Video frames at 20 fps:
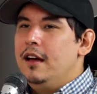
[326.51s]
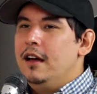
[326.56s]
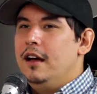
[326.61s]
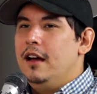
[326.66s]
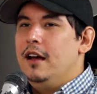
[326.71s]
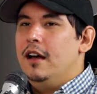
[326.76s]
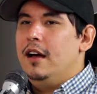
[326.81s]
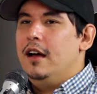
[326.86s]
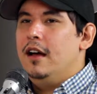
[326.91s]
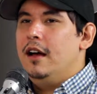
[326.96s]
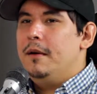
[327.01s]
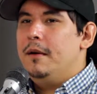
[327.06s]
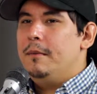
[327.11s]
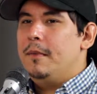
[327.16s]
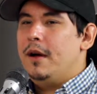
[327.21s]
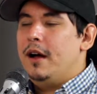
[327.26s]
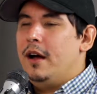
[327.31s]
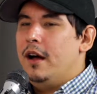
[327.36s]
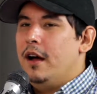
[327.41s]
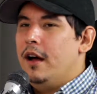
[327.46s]

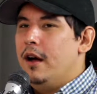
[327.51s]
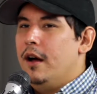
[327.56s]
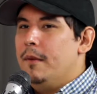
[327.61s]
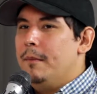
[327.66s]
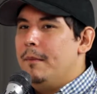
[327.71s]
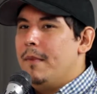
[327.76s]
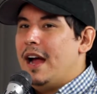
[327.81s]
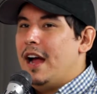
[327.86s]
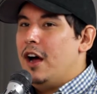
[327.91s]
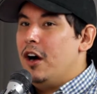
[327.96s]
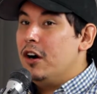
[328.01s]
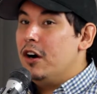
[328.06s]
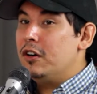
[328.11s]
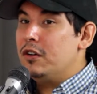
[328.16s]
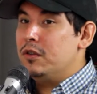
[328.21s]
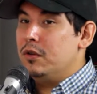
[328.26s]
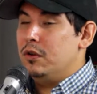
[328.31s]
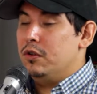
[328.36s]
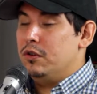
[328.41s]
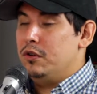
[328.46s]
my
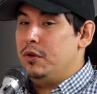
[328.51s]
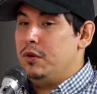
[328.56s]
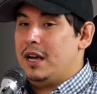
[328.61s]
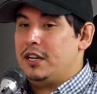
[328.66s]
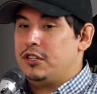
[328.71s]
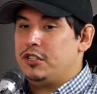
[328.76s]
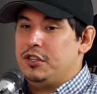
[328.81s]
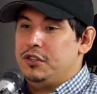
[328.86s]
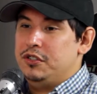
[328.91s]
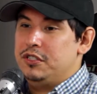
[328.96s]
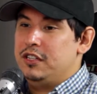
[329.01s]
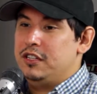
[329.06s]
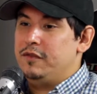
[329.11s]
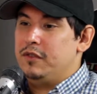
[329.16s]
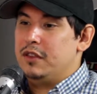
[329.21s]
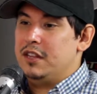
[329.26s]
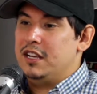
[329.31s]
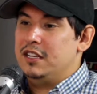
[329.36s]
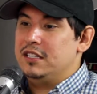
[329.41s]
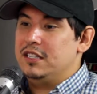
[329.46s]
uncle, who actually used to live
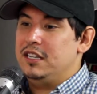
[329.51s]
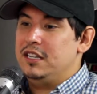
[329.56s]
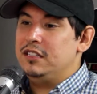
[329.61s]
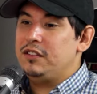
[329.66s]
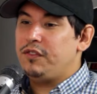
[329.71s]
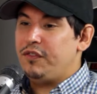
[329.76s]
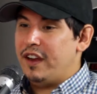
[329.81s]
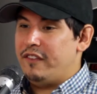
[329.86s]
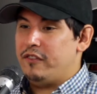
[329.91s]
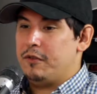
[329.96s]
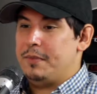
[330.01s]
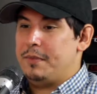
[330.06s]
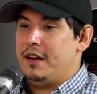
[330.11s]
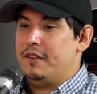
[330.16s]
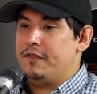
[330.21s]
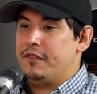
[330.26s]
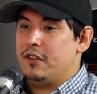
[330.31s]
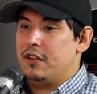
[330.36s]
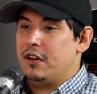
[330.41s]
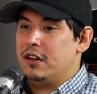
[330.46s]
with us, his favorite
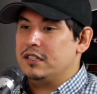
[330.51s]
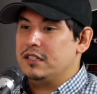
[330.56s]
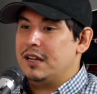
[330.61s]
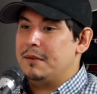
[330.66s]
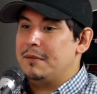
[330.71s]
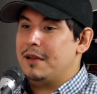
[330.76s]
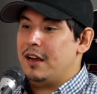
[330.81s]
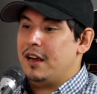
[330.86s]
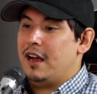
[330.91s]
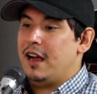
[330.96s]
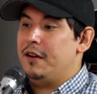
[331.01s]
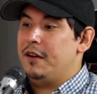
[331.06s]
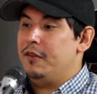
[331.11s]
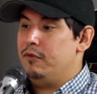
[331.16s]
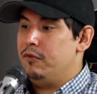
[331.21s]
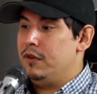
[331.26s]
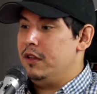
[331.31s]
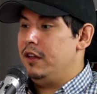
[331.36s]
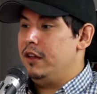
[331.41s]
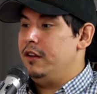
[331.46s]
band for a long time that I
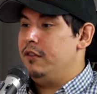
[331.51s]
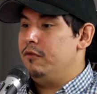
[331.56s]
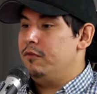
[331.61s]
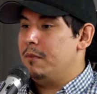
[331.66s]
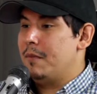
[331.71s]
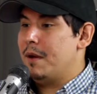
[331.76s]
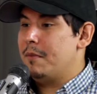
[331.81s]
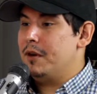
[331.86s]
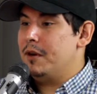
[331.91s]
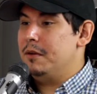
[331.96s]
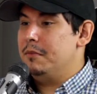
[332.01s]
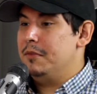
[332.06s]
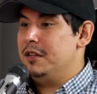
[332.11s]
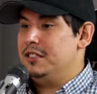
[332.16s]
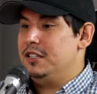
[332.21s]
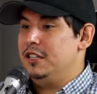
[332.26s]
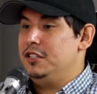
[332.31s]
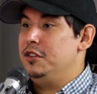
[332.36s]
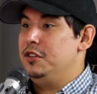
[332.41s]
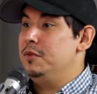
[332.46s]
really remember him
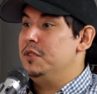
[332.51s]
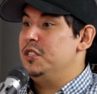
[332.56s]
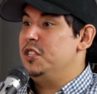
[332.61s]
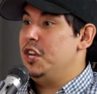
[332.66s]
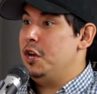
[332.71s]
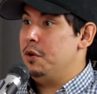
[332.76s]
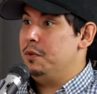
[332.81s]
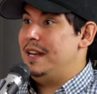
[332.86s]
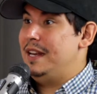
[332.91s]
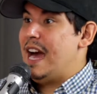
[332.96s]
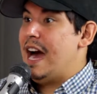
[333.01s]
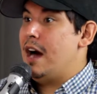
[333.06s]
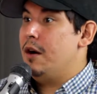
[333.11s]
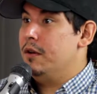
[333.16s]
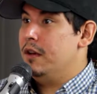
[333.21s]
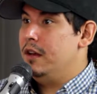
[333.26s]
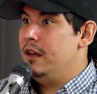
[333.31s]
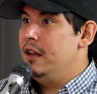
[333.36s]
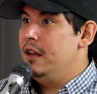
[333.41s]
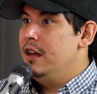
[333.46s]
listening to was No
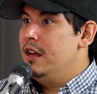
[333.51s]
Doubt.